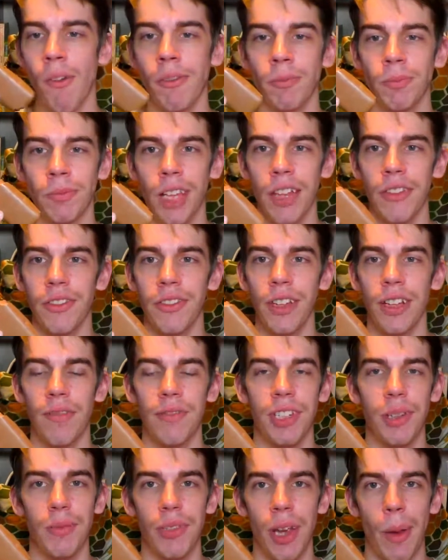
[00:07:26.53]
other side of
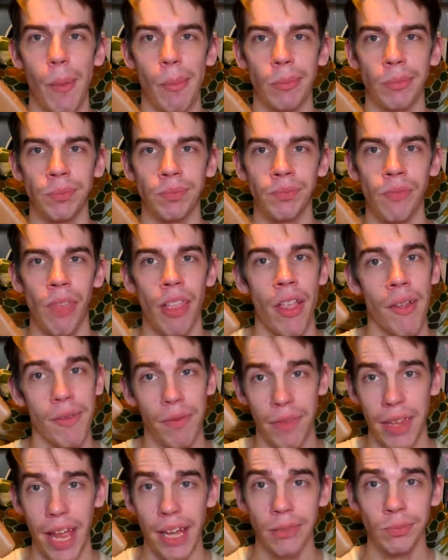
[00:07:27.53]
Tim Tam.
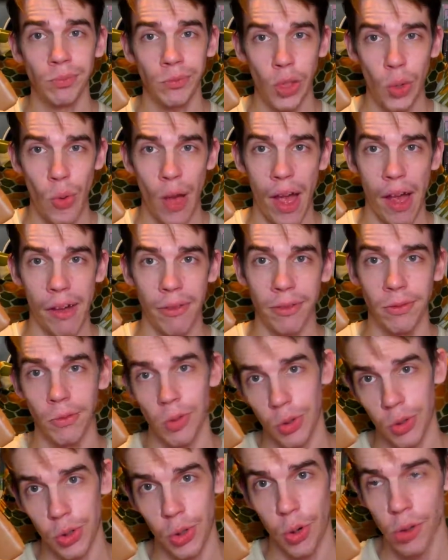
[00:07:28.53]
Now, you have
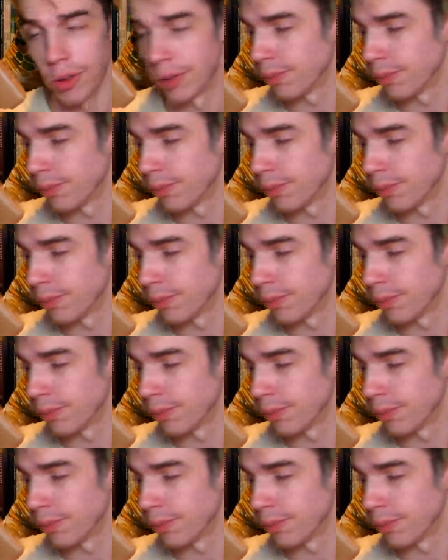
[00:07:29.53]
your straw.